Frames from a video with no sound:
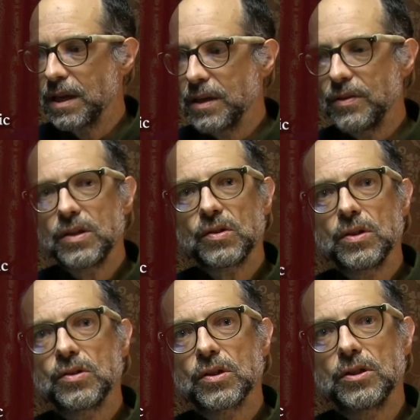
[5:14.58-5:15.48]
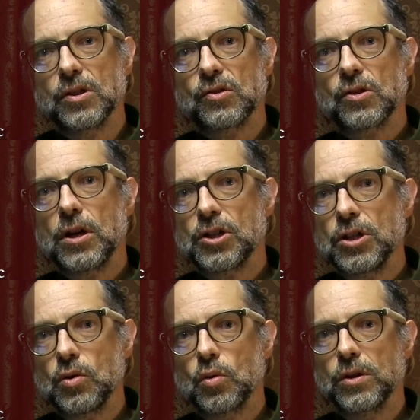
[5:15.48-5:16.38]
This is a
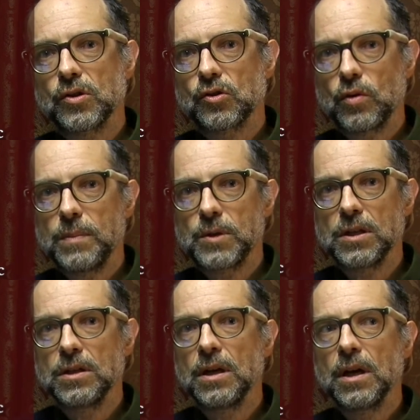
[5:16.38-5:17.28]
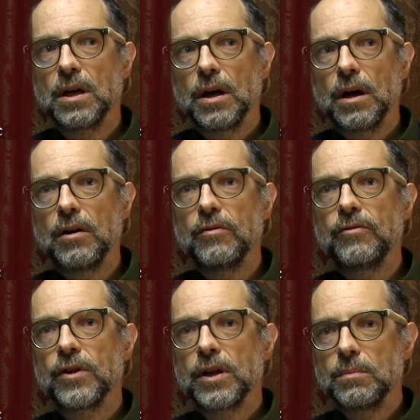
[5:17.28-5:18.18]
discussion or description
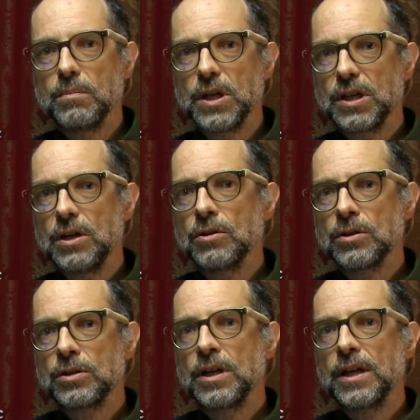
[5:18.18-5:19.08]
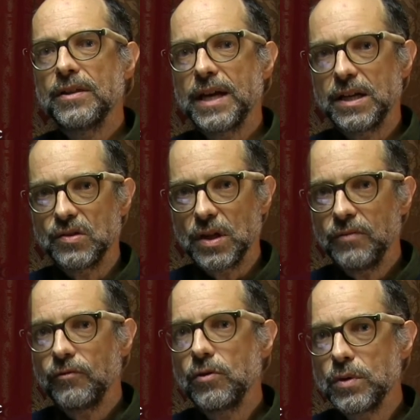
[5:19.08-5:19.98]
of material that has
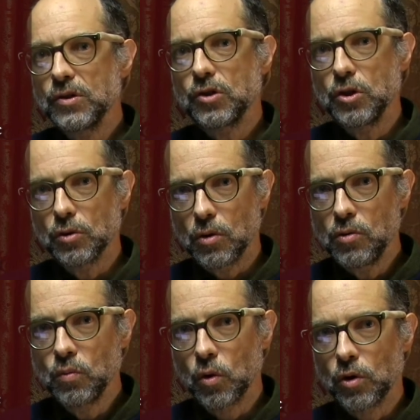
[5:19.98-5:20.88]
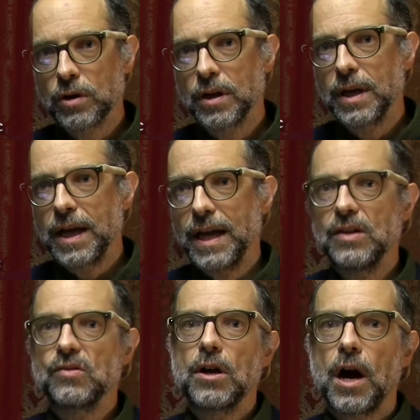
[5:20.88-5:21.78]
influenced your own work and
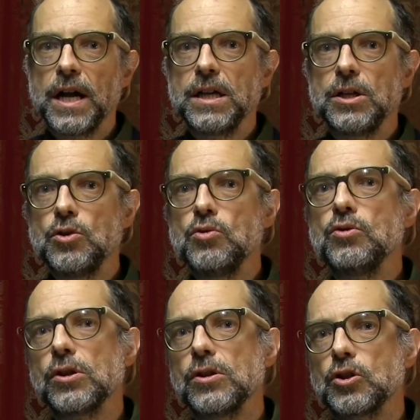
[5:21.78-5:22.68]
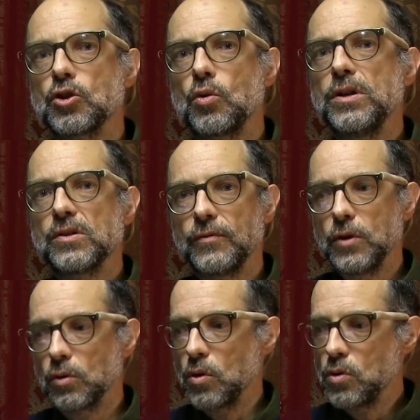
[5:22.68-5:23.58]
has guided you to the choice of
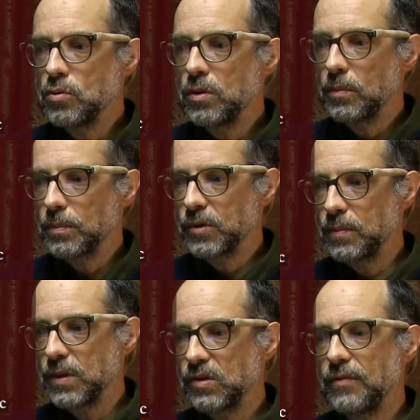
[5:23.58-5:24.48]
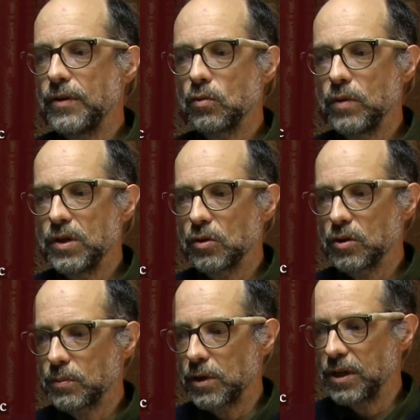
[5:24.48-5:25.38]
your own specific
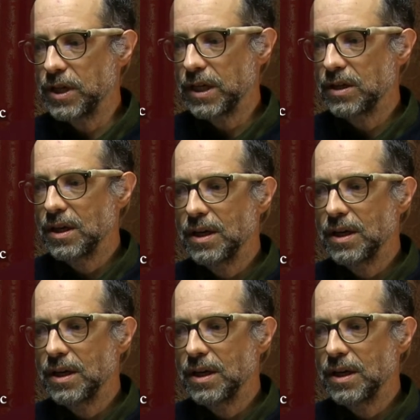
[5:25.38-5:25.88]
research project.